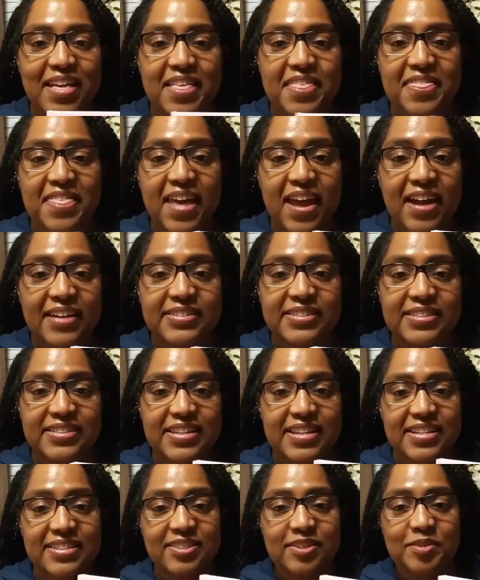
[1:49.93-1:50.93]
that
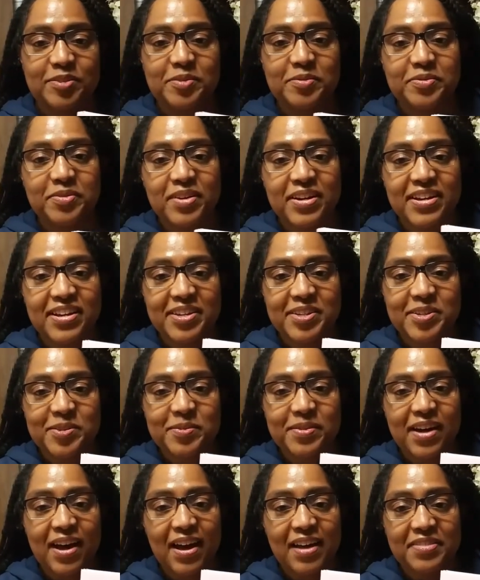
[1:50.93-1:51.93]
states on the front, "You
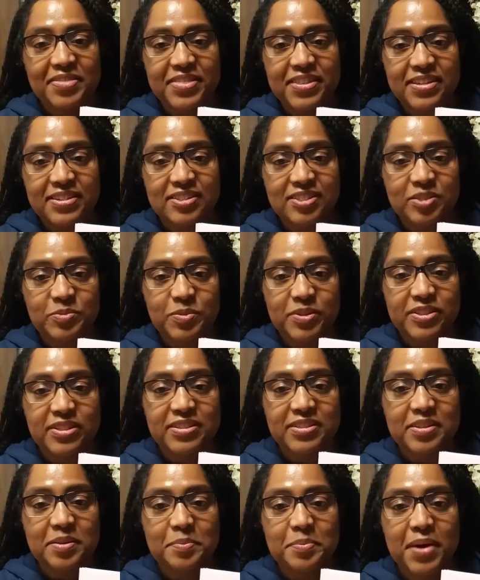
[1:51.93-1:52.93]
got this," which
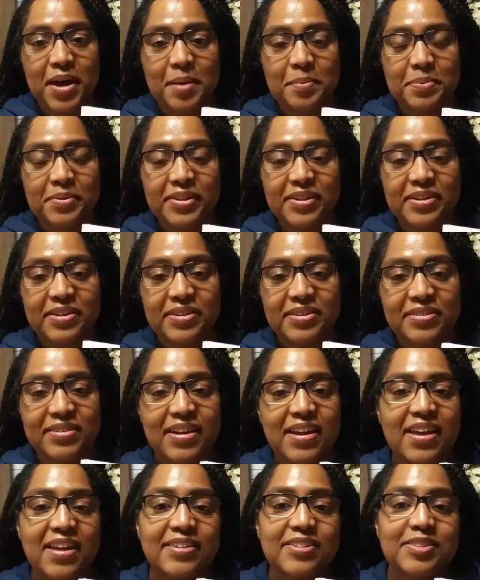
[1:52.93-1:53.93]
is a popular
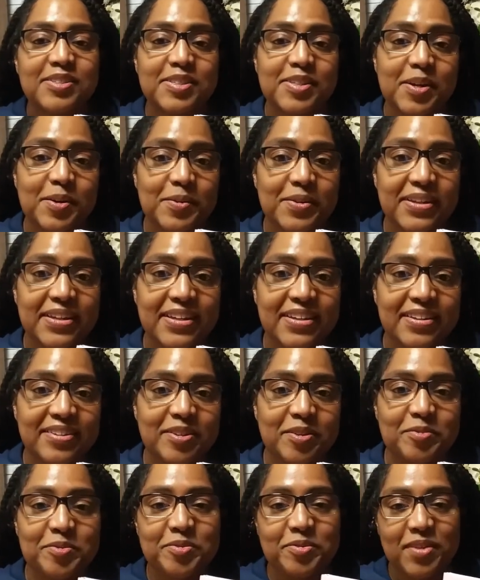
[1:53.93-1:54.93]
slogan
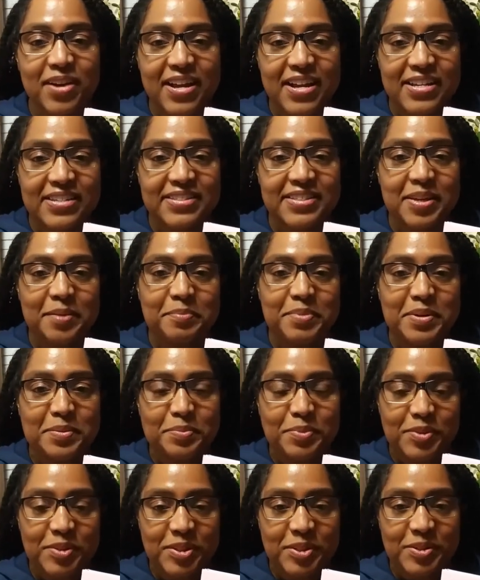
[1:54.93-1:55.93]
or phrase that
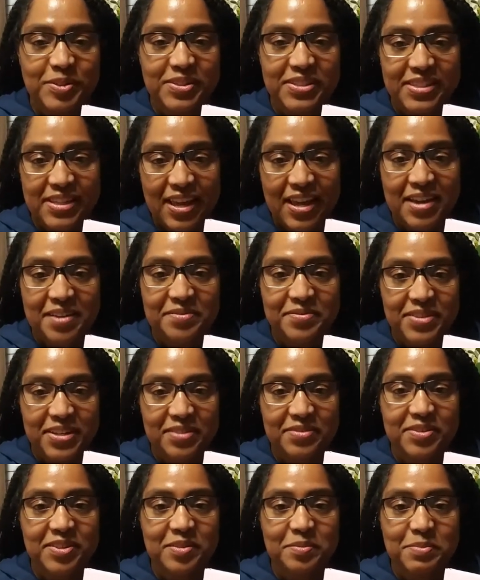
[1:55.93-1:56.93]
people use in the
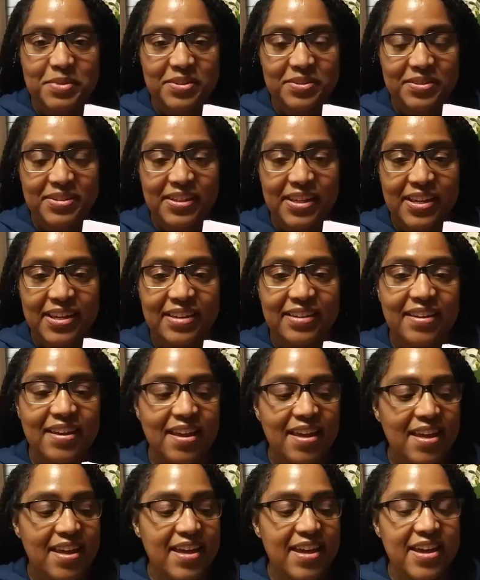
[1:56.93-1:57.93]
IVF community.
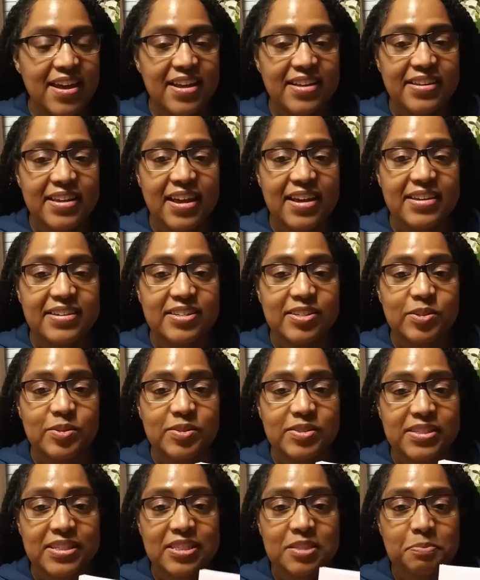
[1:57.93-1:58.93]
And I
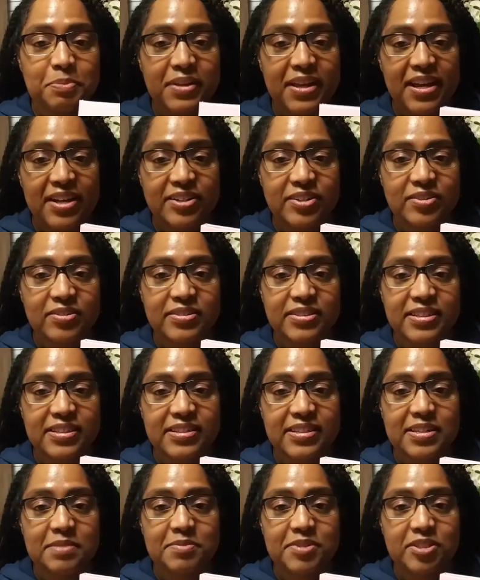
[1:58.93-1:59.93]
use this planner to
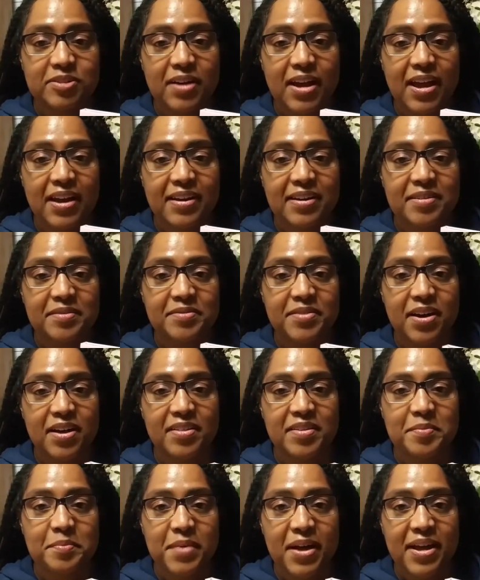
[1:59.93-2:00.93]
keep track of
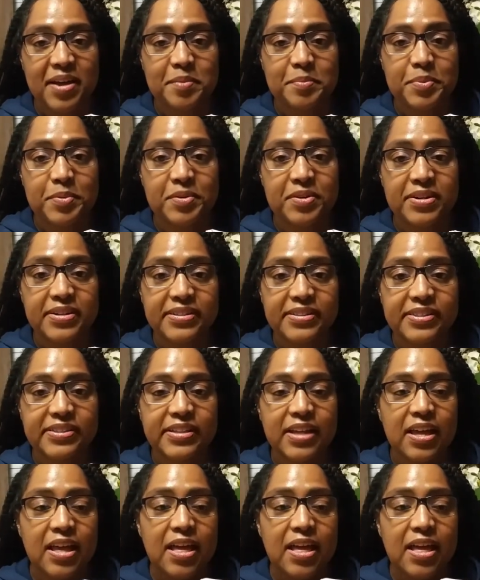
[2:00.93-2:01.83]
all of my important